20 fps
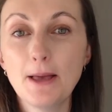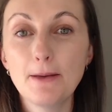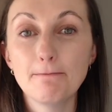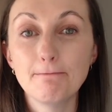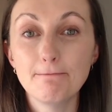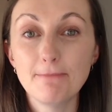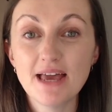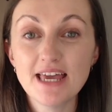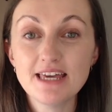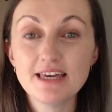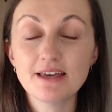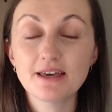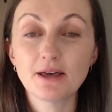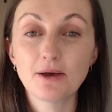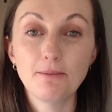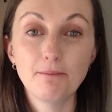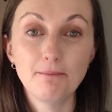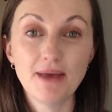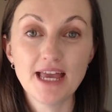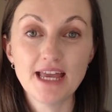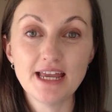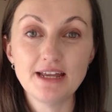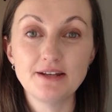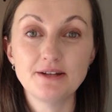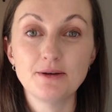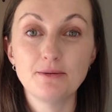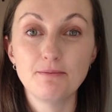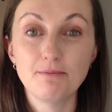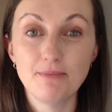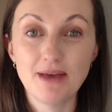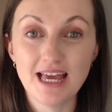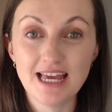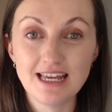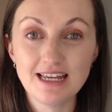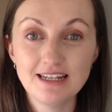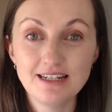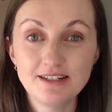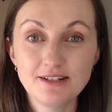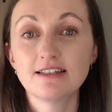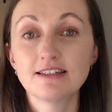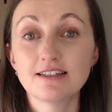make, made, made,